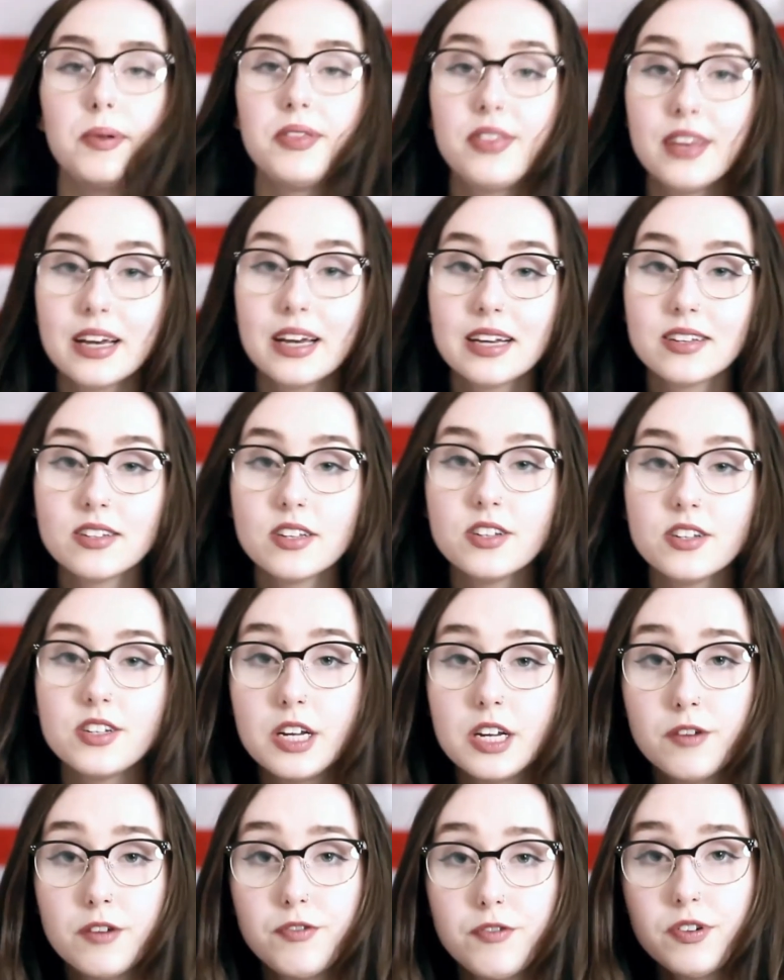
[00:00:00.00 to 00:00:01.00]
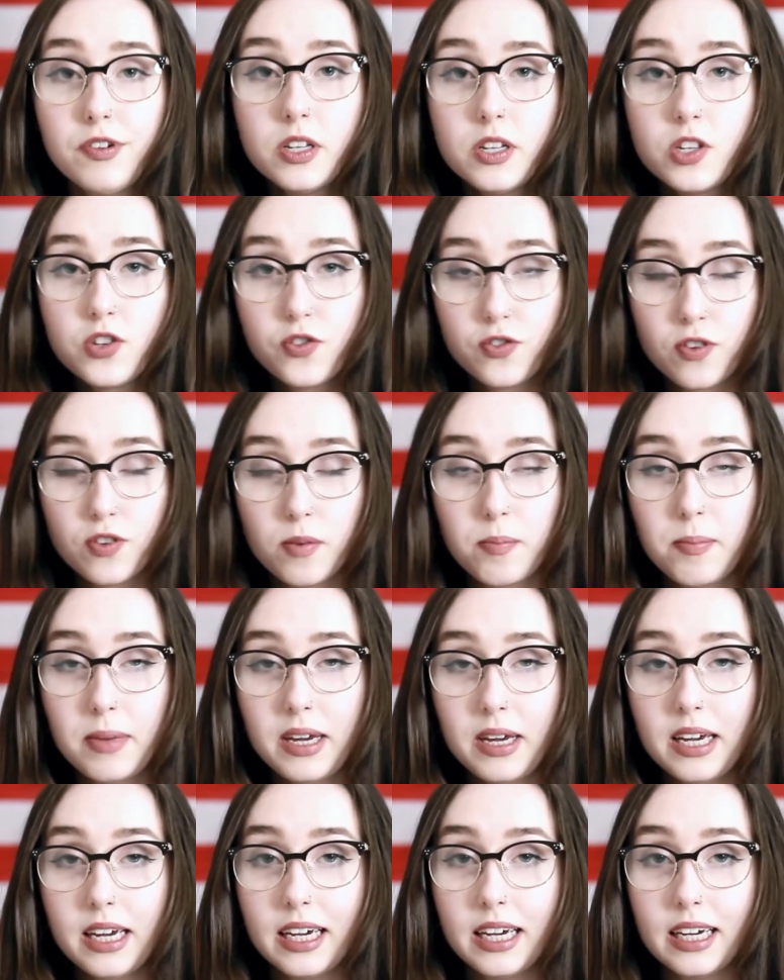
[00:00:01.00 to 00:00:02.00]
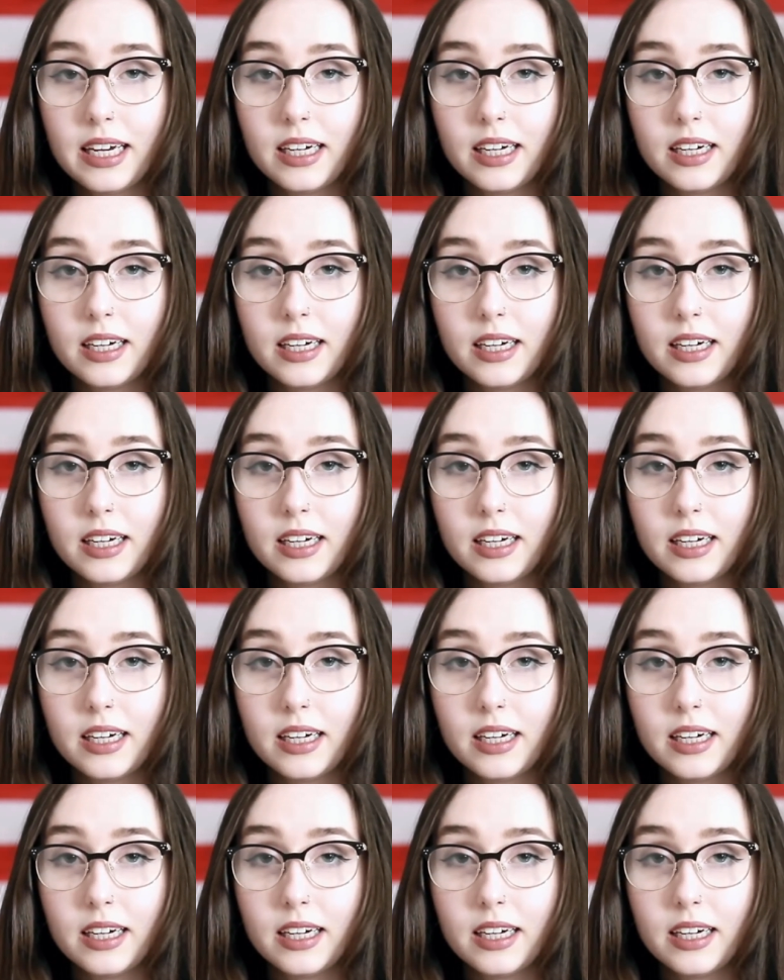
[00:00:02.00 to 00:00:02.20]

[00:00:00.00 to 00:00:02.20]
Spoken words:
there's a difference for me.